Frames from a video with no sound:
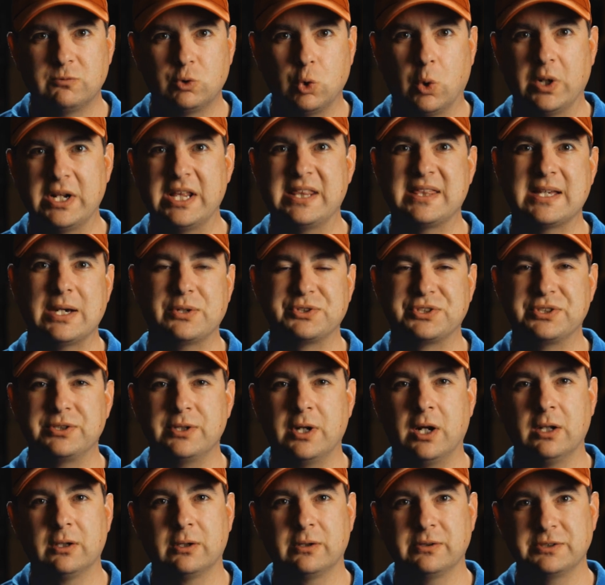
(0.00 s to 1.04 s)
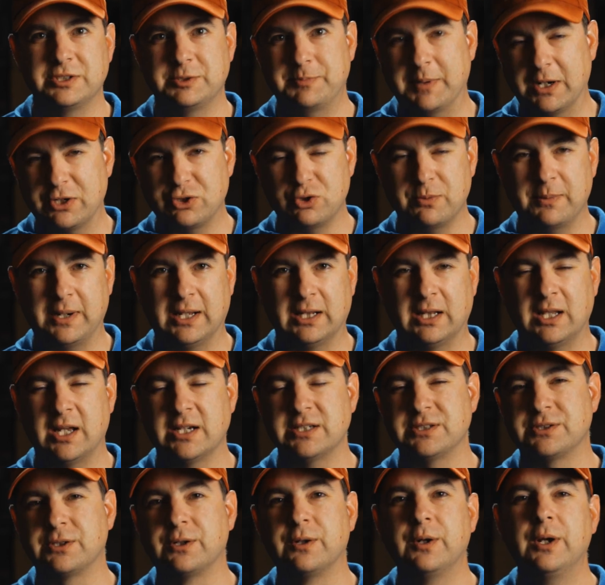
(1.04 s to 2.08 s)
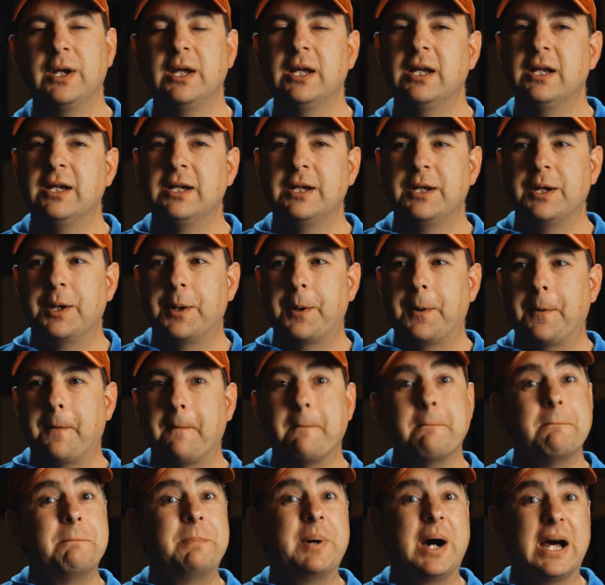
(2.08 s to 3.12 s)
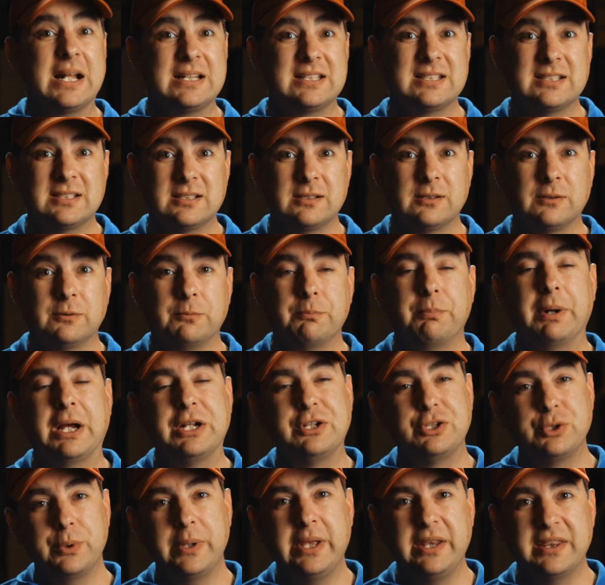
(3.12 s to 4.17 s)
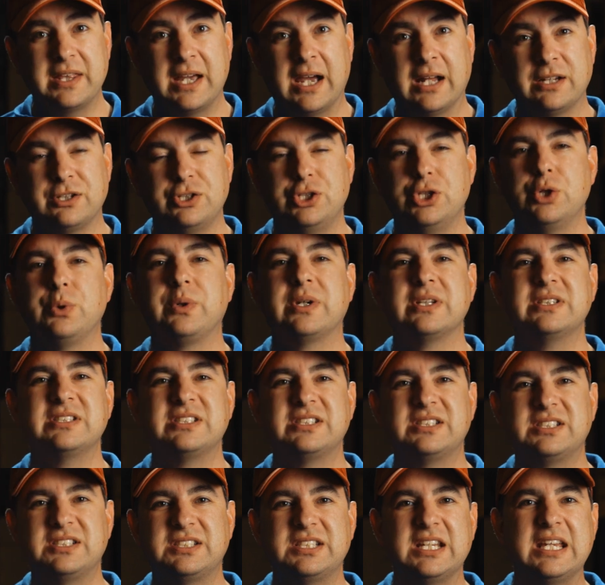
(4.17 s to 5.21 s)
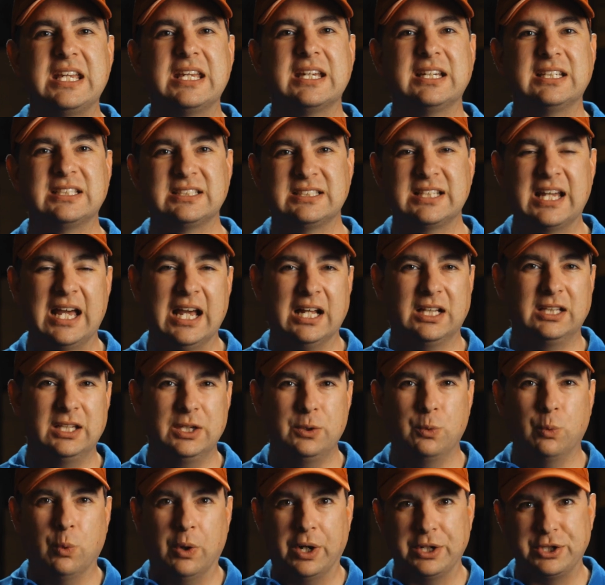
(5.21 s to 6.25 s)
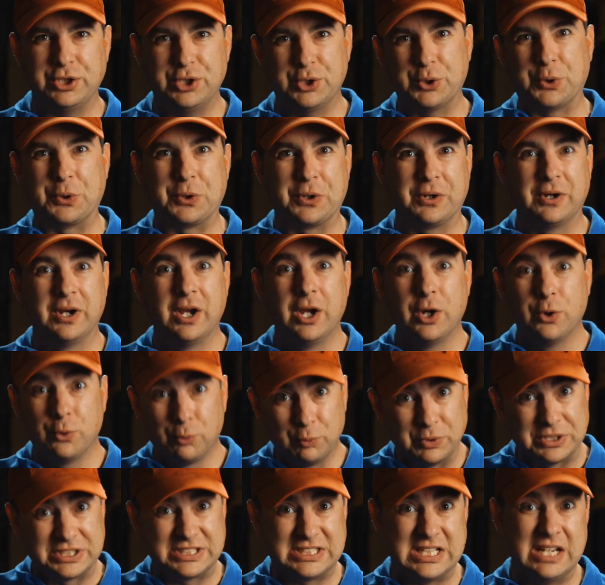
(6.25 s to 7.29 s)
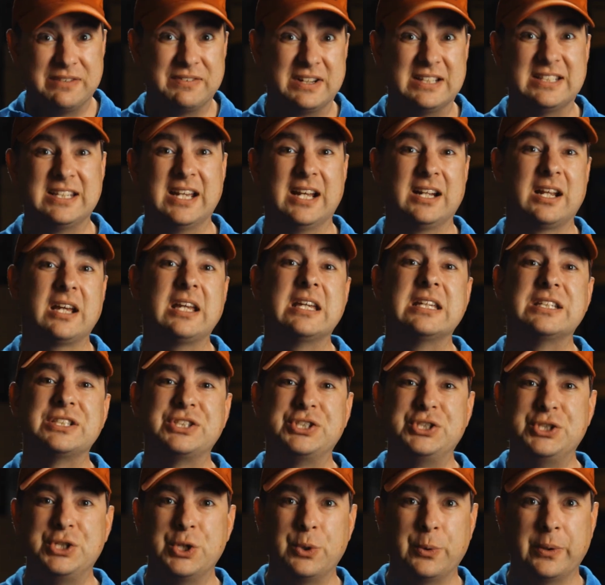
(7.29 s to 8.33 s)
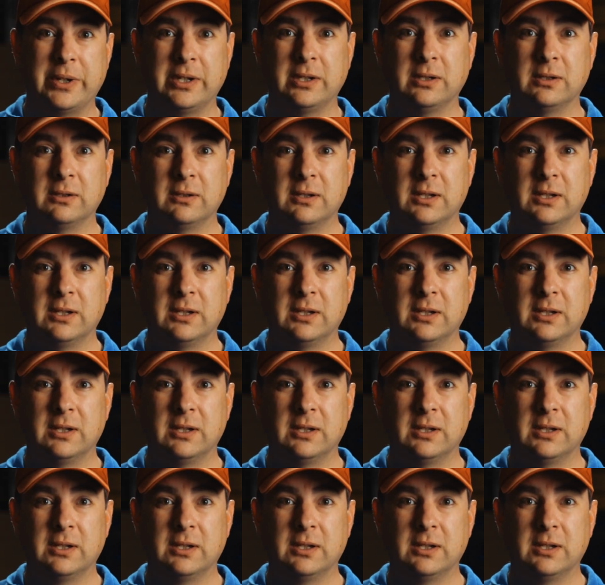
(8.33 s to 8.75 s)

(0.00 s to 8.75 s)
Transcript: $20,000 spectrum analyzer. But by doing that, you can see exactly what your receive antenna is doing,